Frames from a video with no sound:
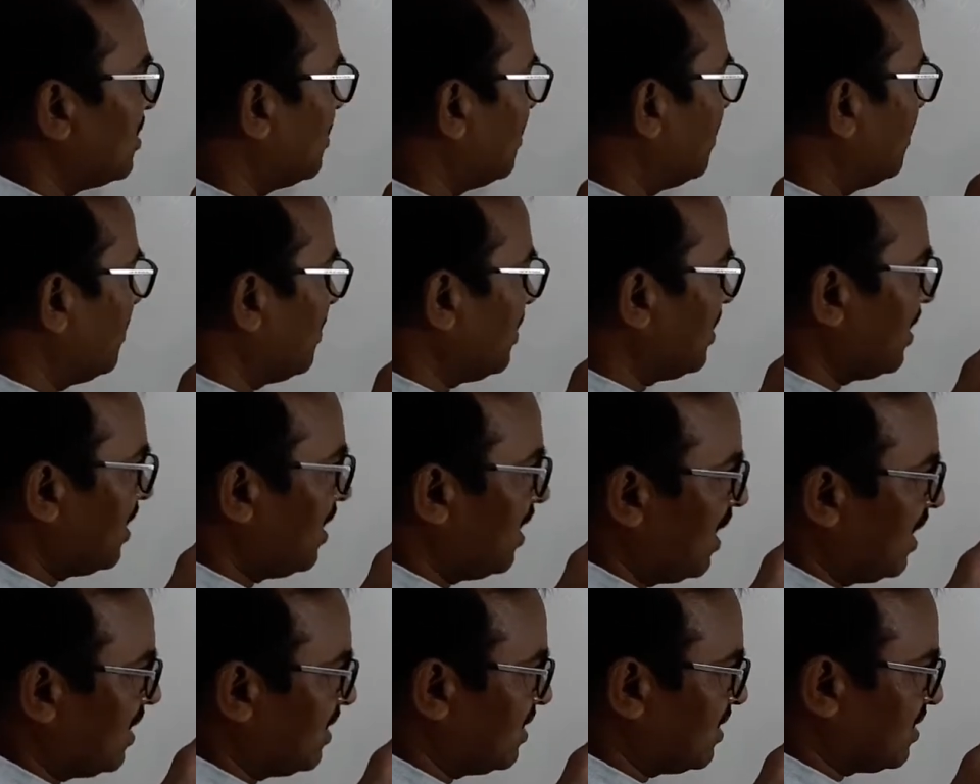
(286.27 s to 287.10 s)
okay,
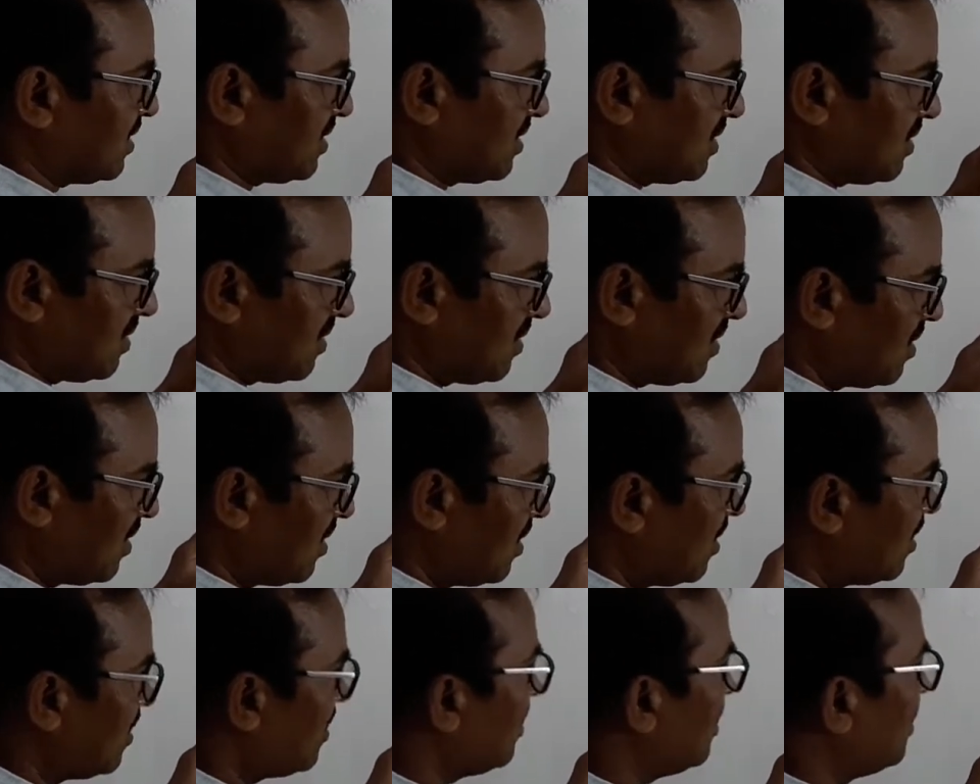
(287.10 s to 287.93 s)
like this,
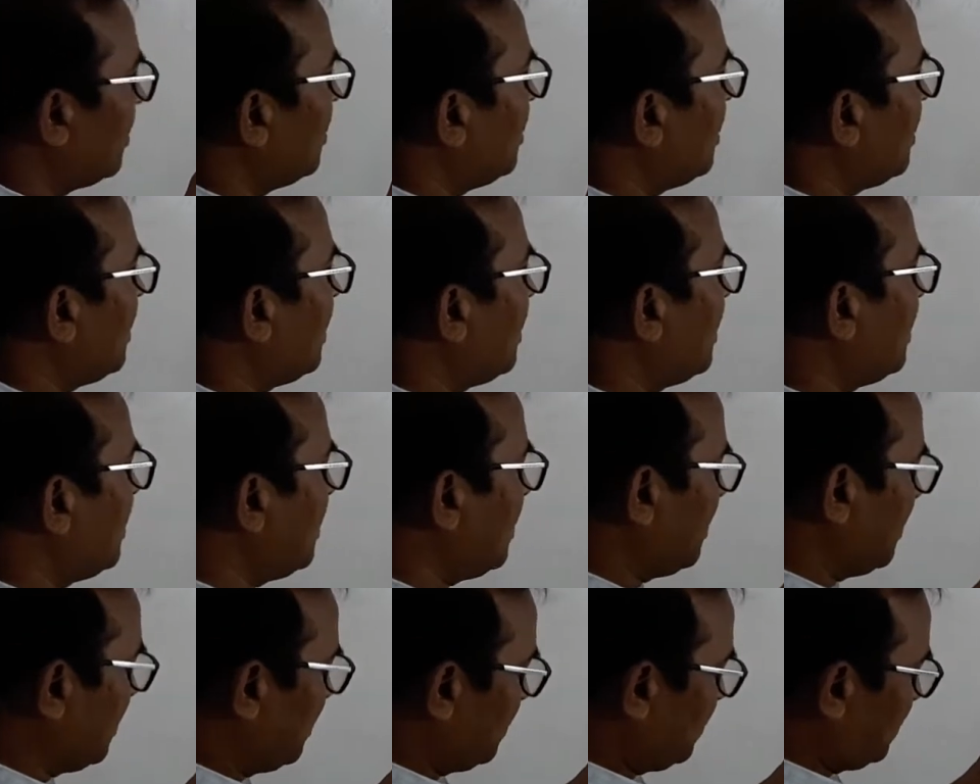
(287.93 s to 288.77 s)

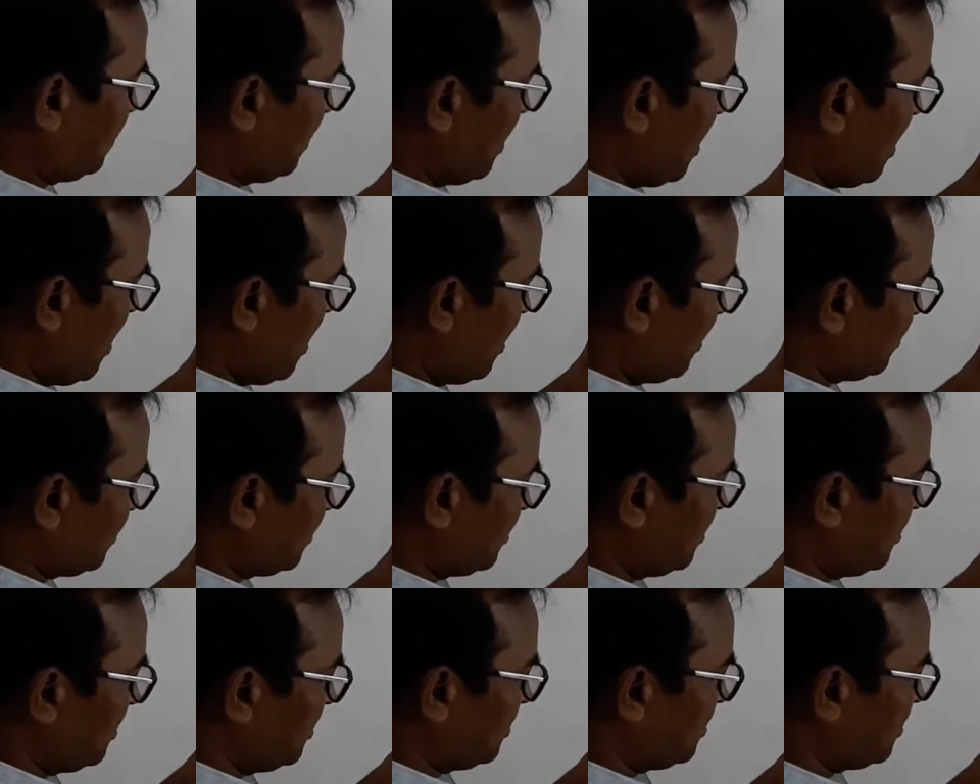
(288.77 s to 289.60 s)
and charge
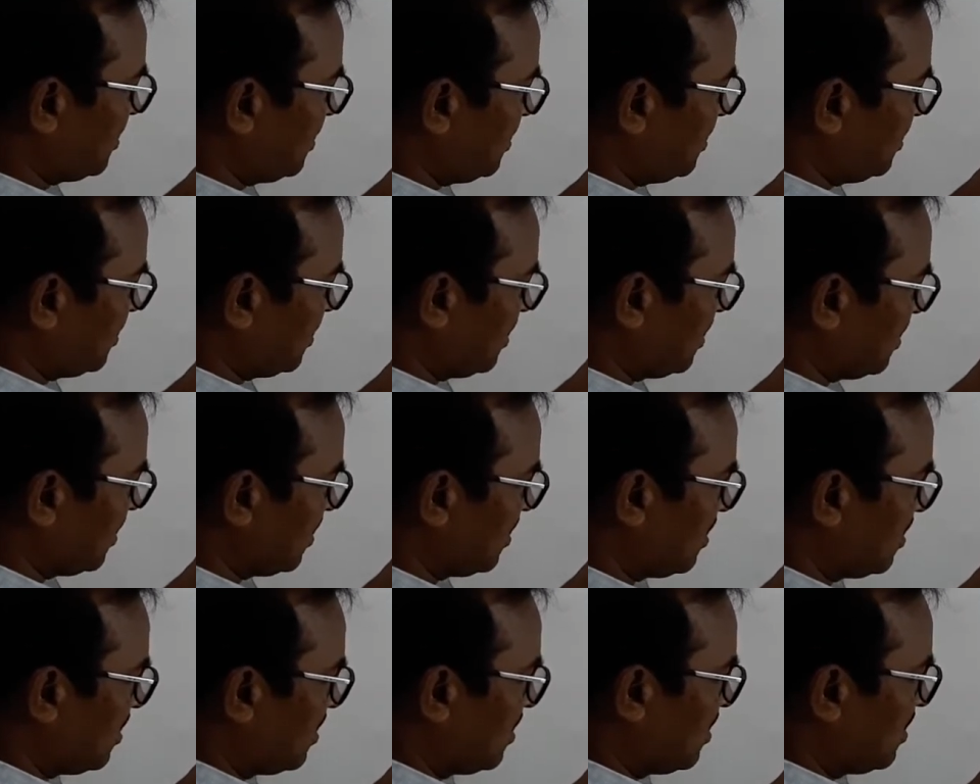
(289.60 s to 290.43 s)
in this region
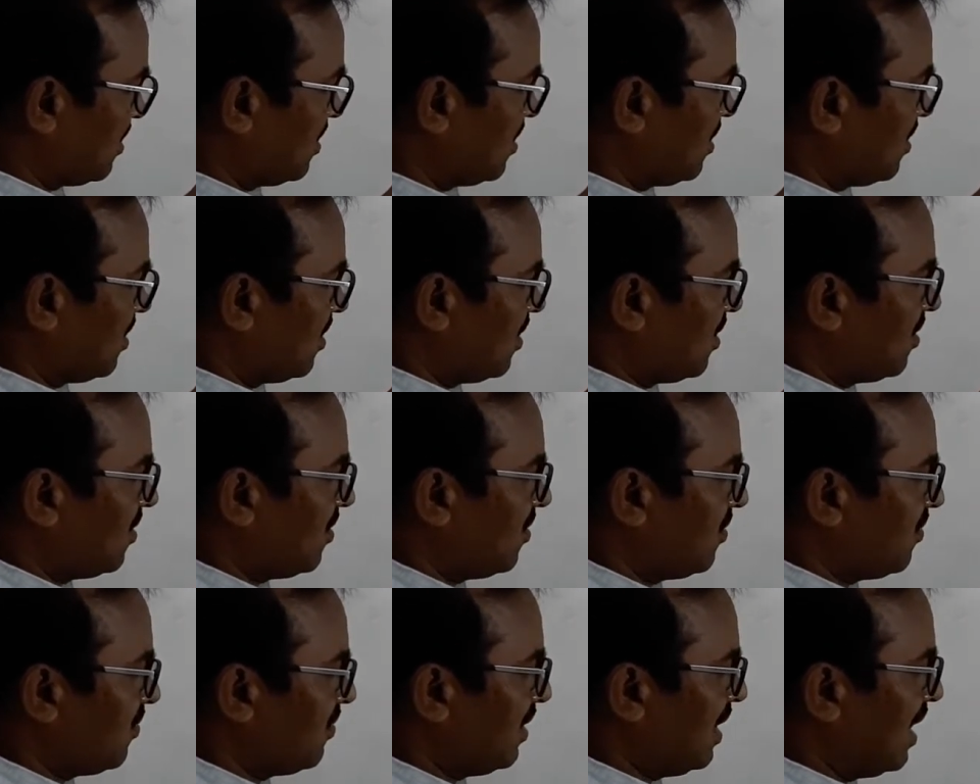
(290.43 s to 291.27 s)

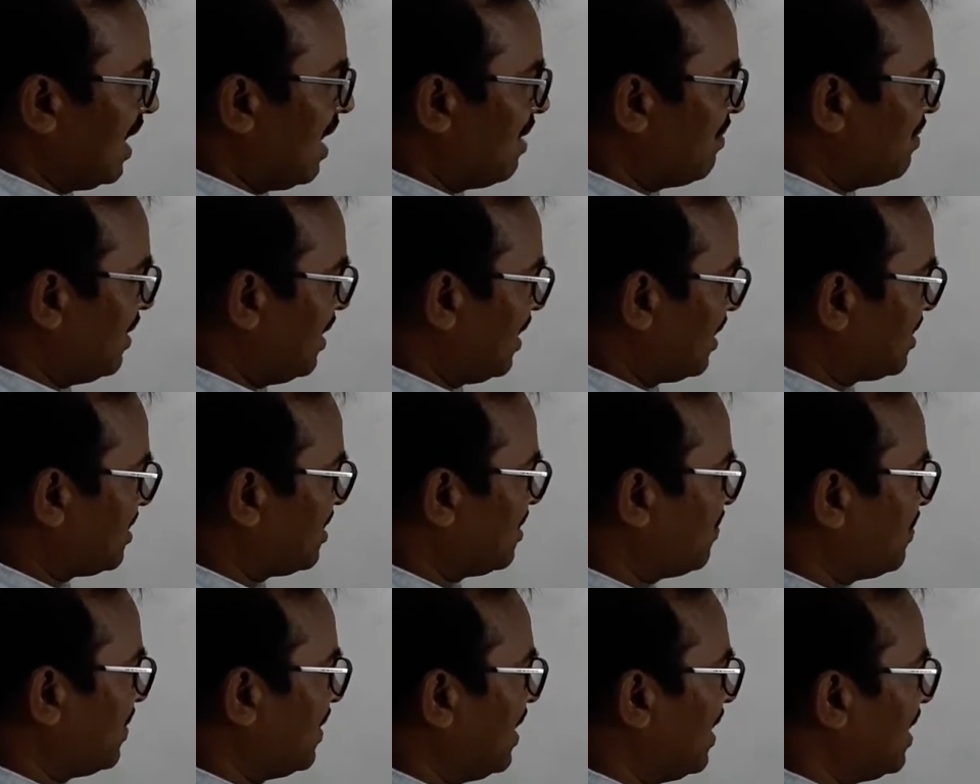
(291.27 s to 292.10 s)
will have
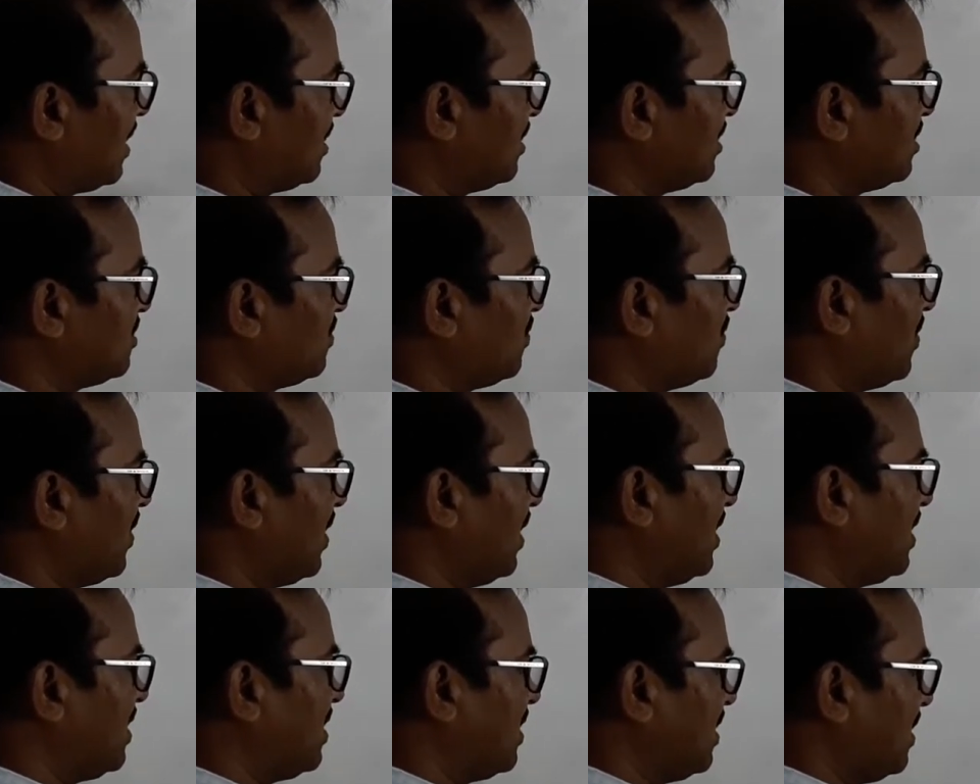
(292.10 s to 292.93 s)
electric field at this
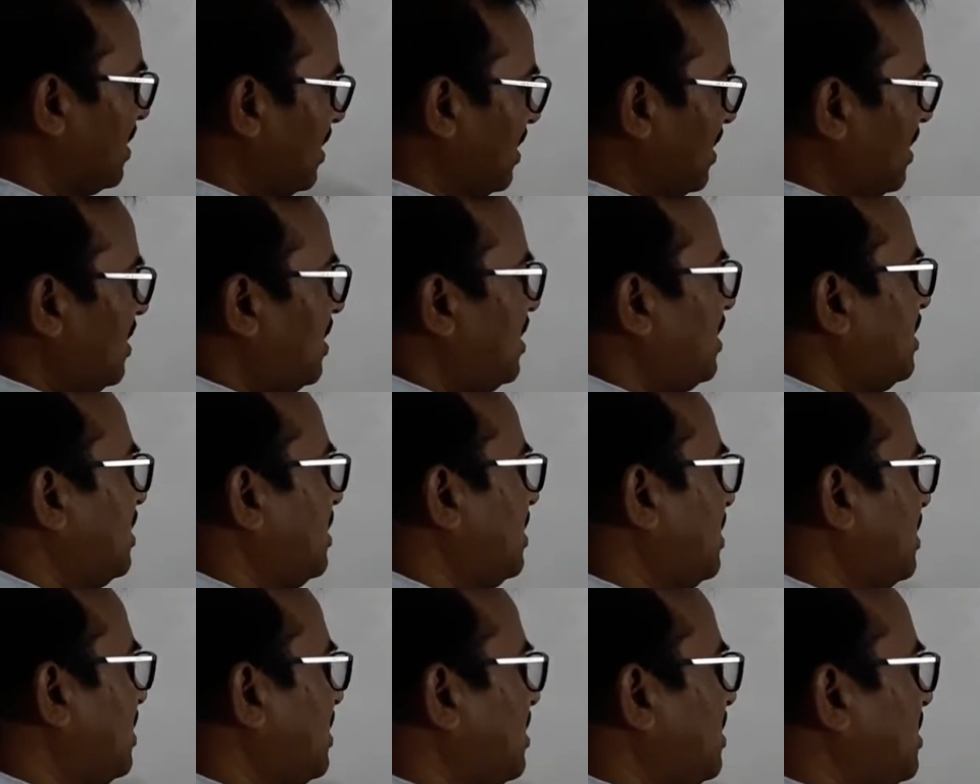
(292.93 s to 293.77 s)
point
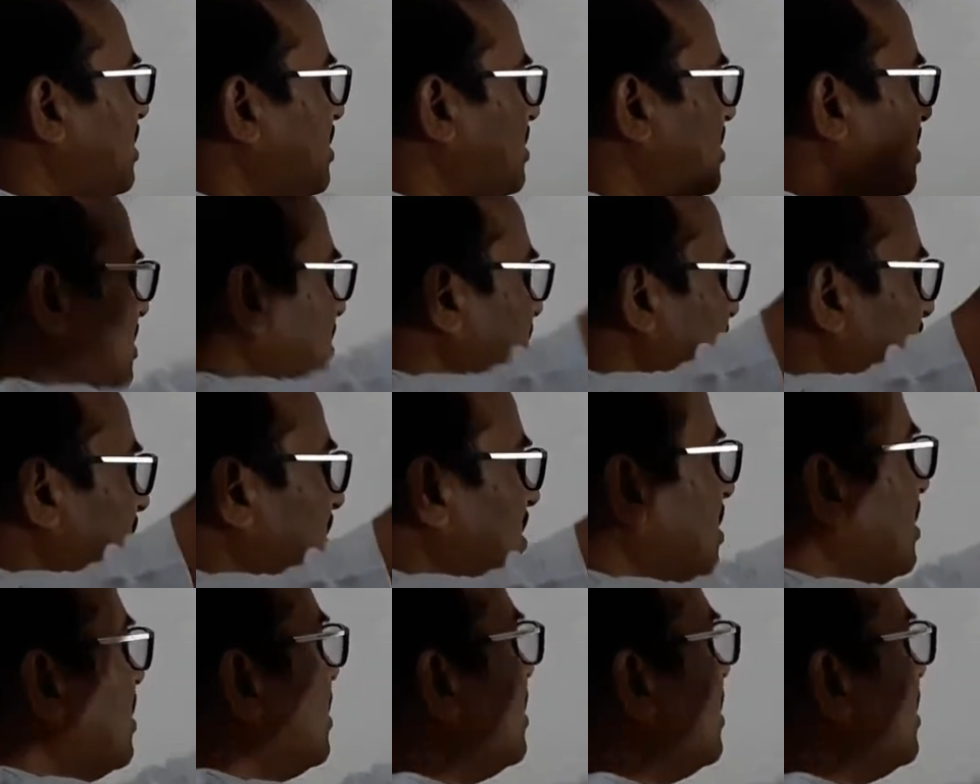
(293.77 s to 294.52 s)
in this region,